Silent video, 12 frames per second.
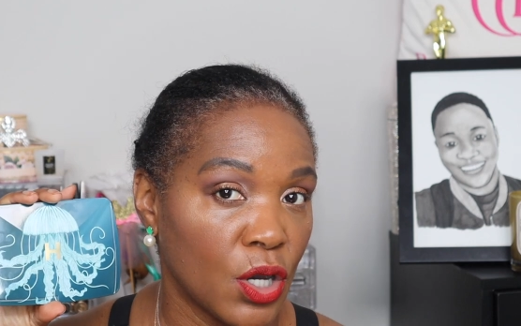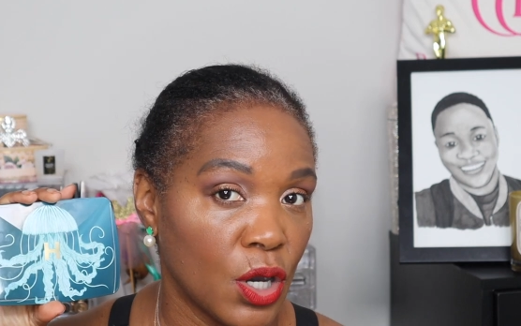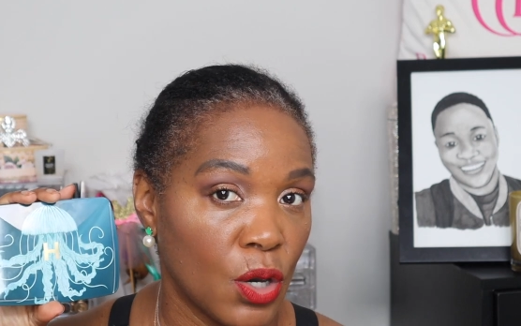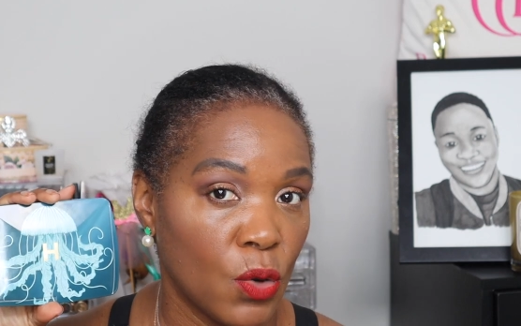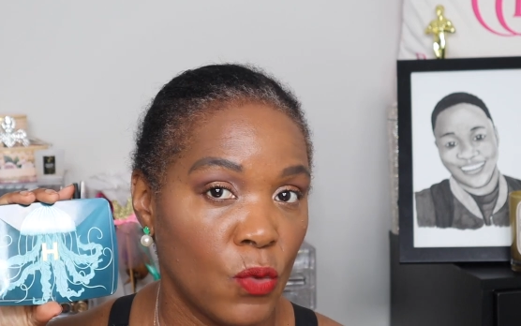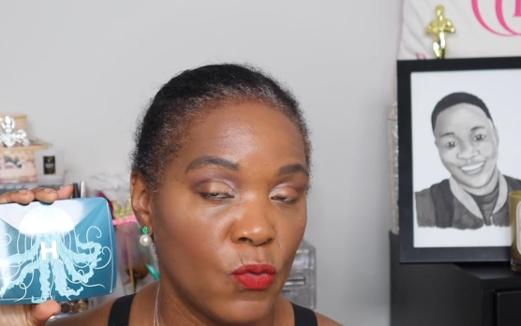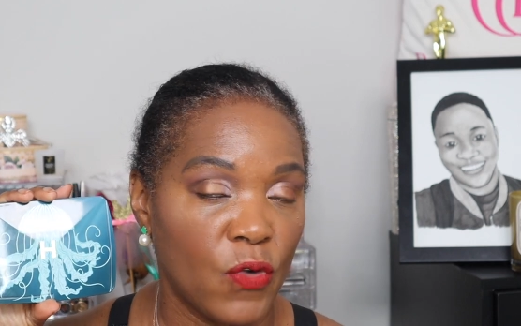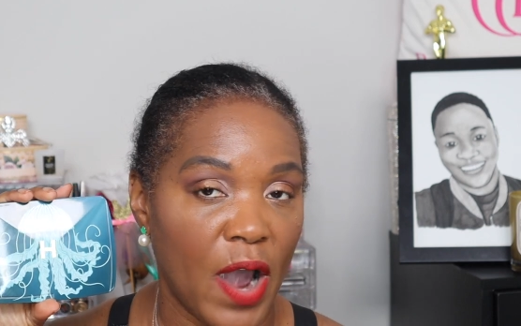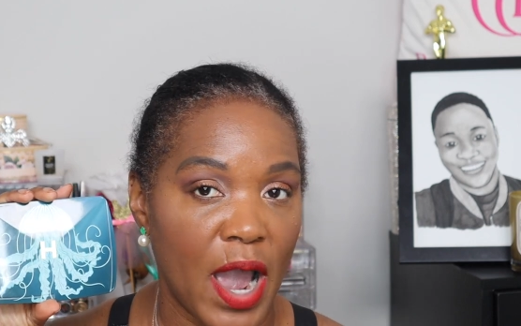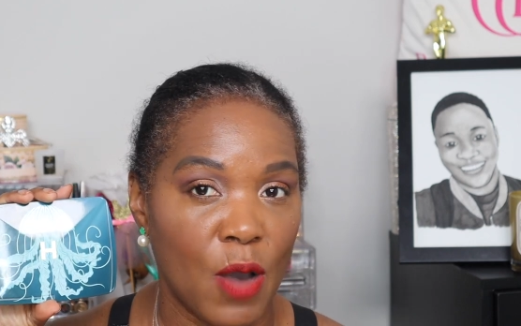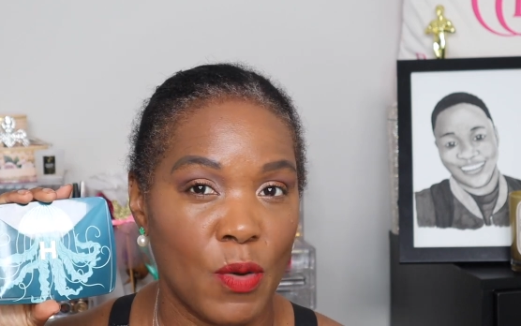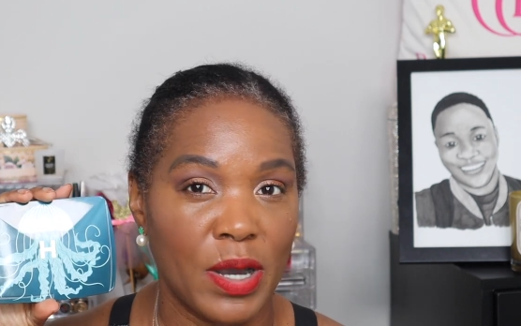Speaker 1: go for
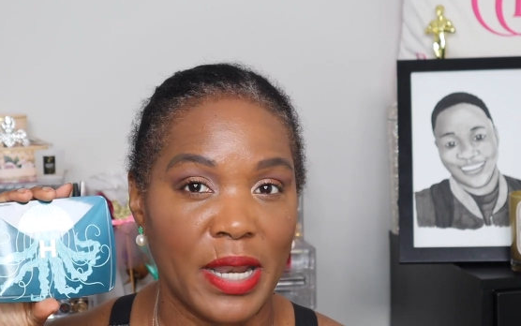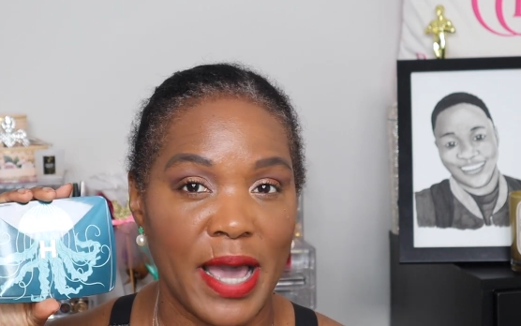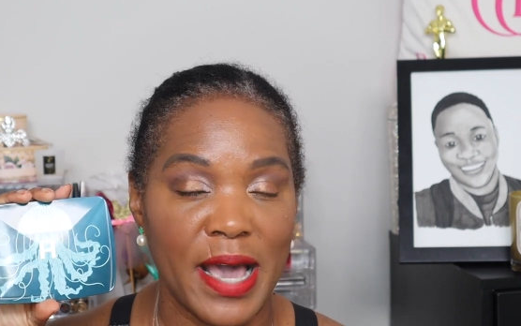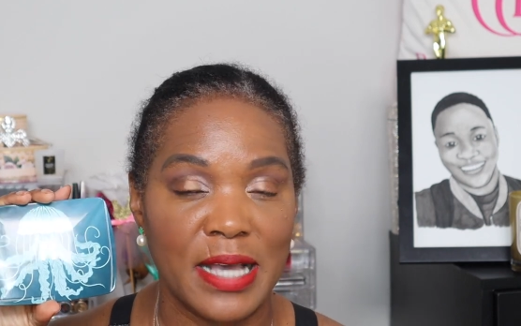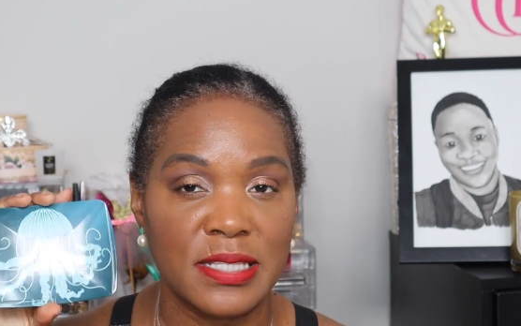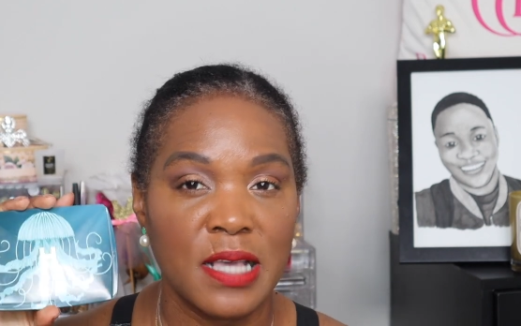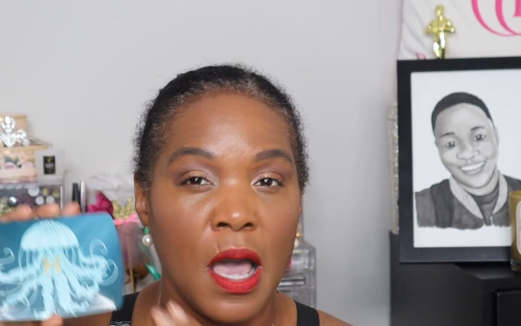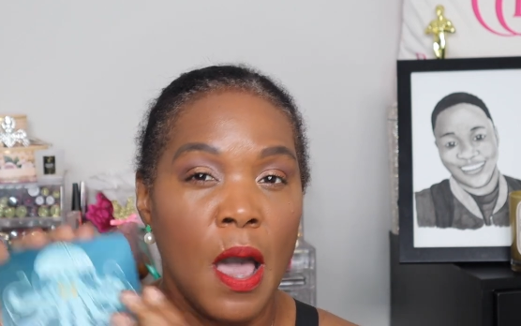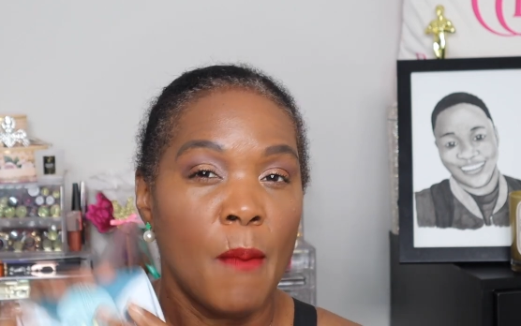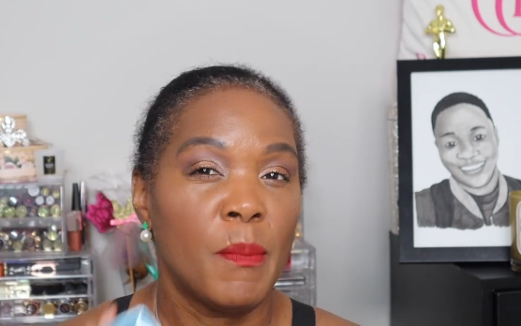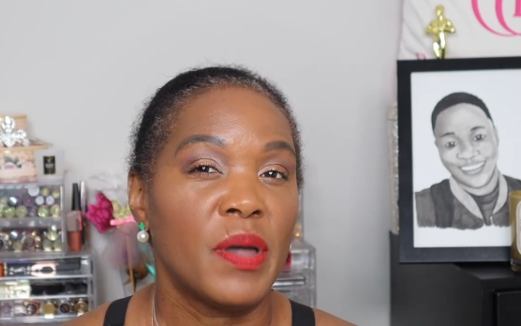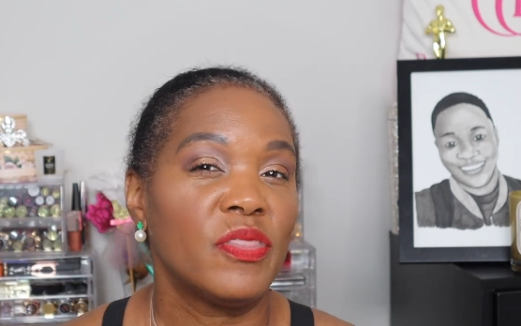Hourglass.
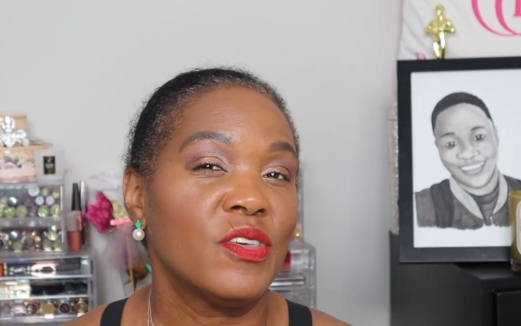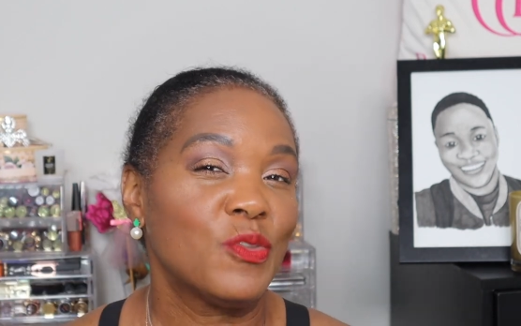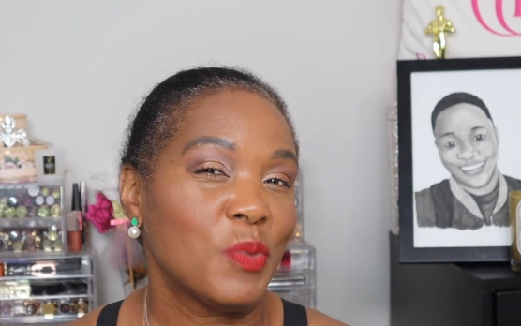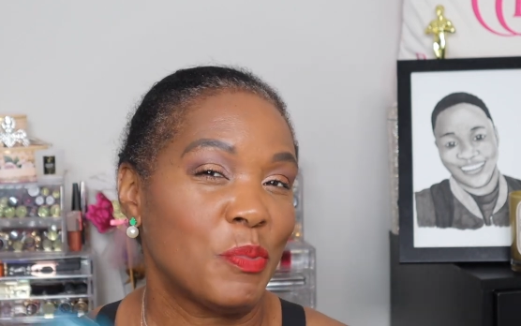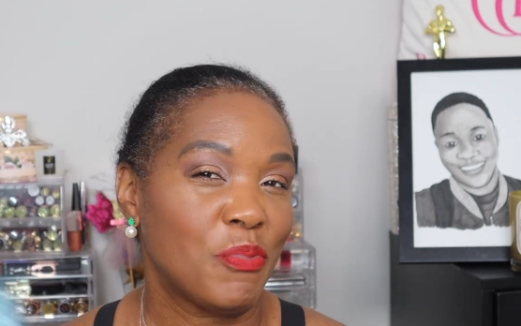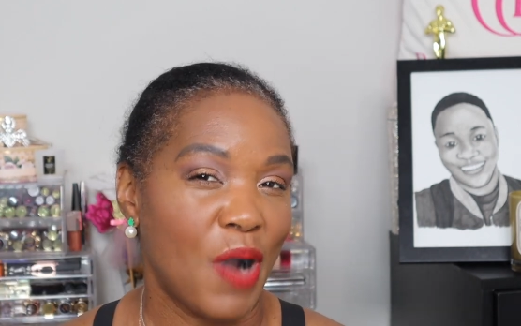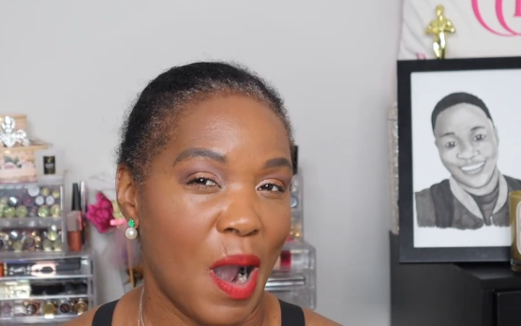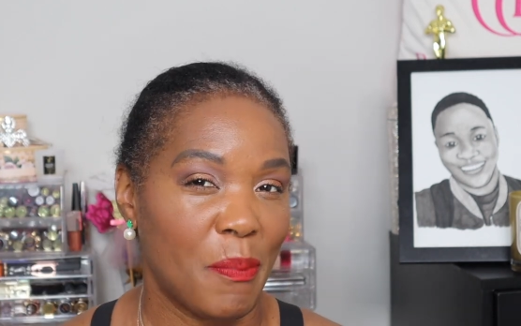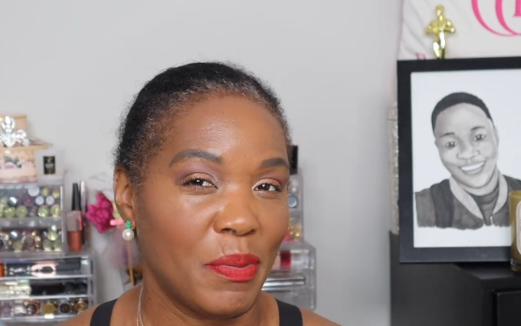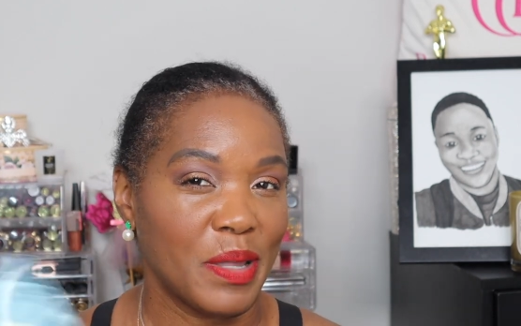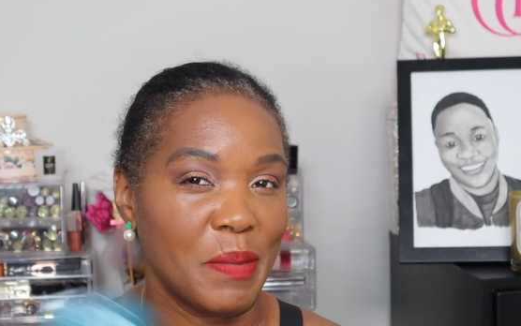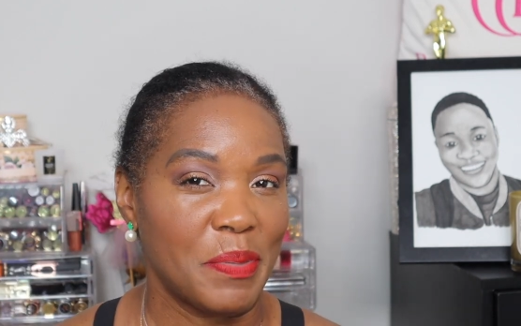But this would
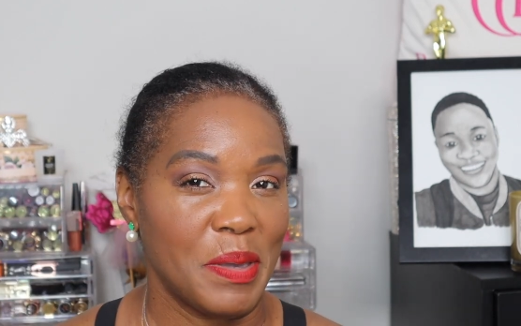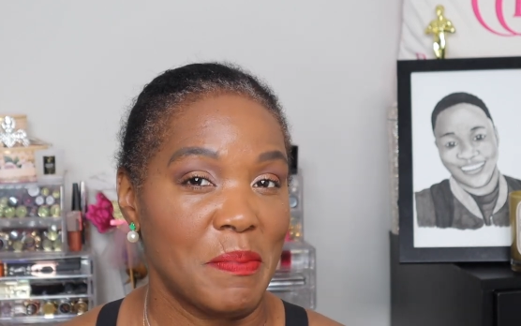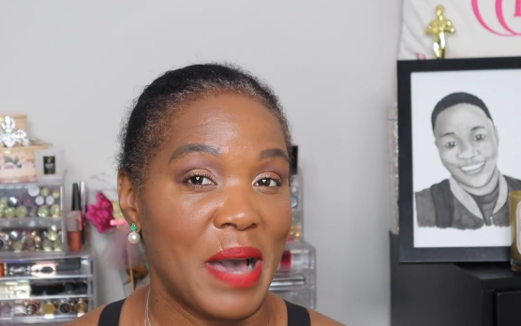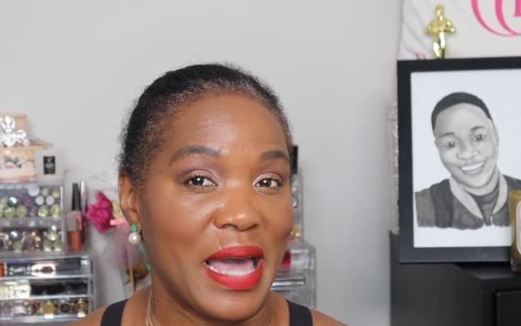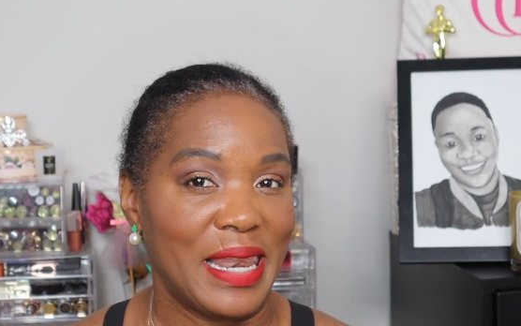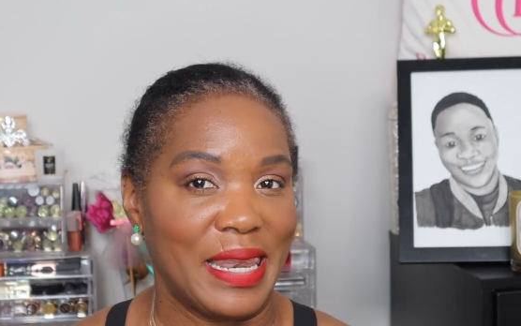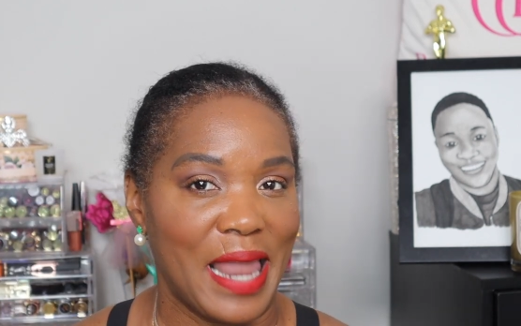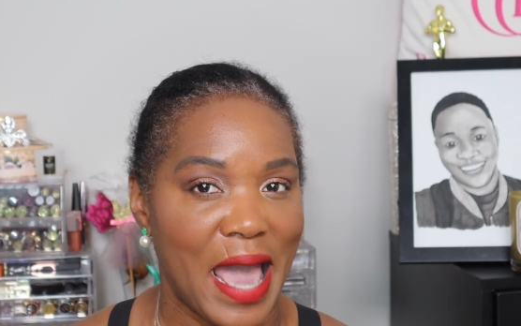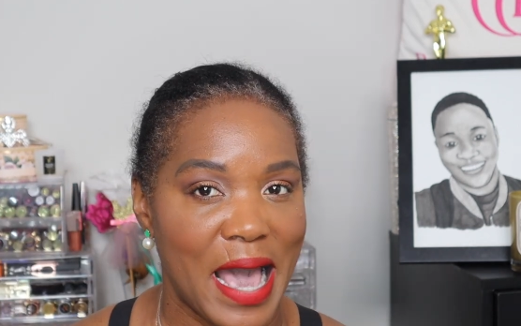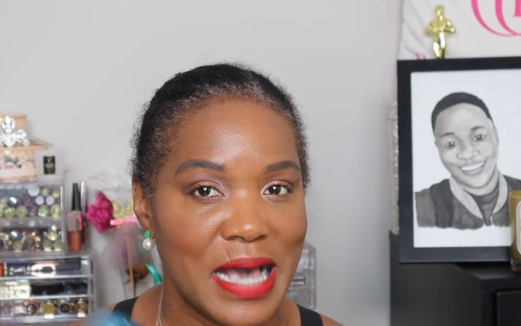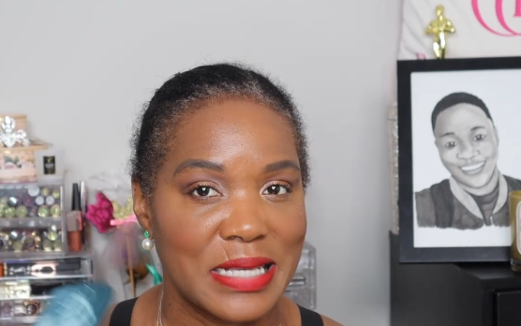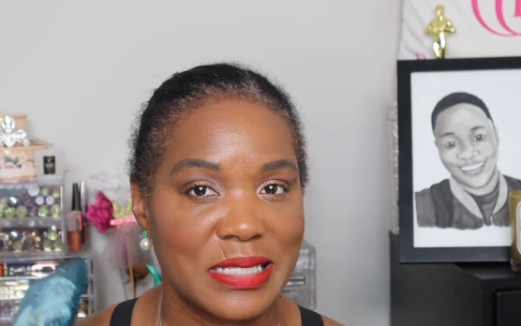probably be my
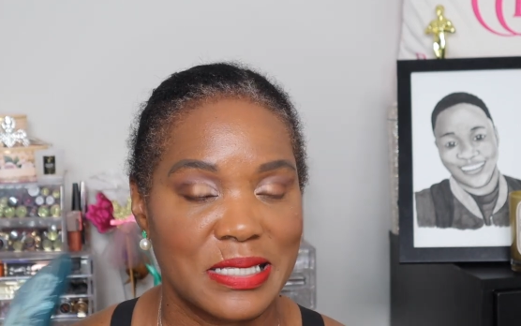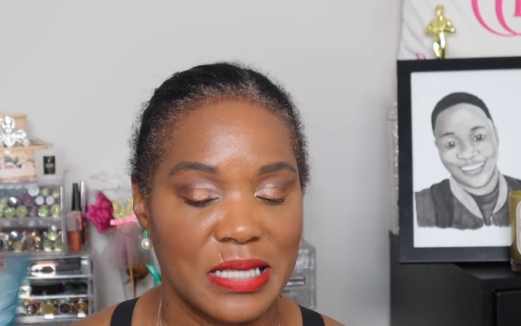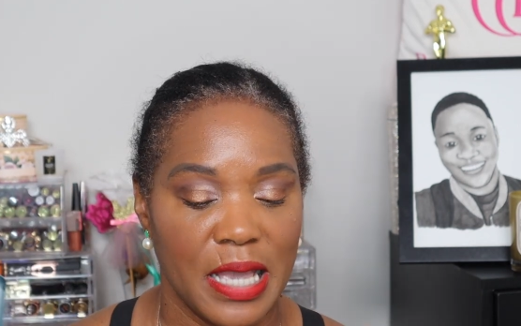last